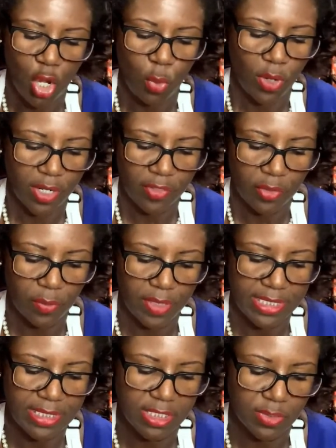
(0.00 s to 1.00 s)
One of the
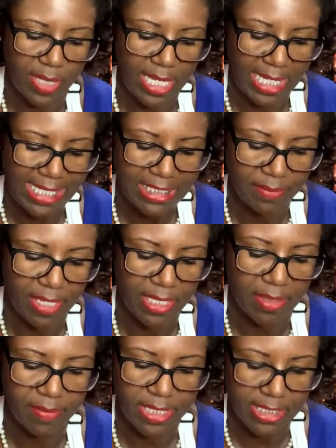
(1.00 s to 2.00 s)
reasons why I like to
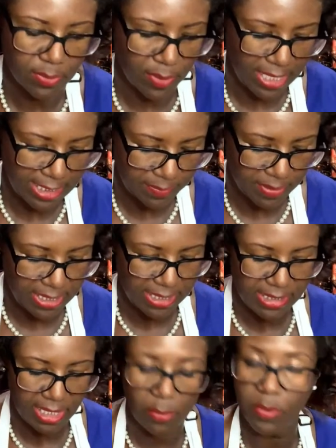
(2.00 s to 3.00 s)
make them this way is
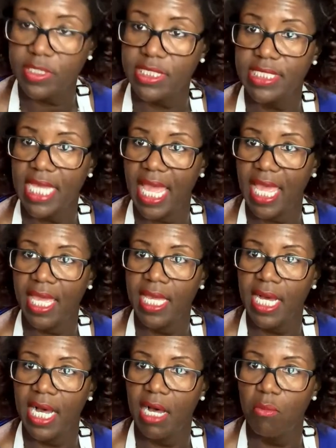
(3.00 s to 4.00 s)
because they will
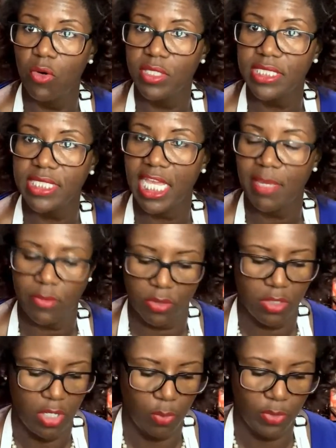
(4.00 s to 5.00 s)
stay uh, more
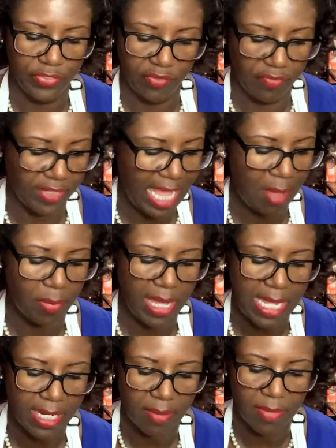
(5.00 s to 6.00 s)
stable with the flat
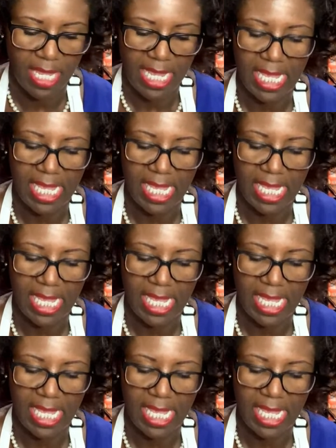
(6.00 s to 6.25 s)
bottom.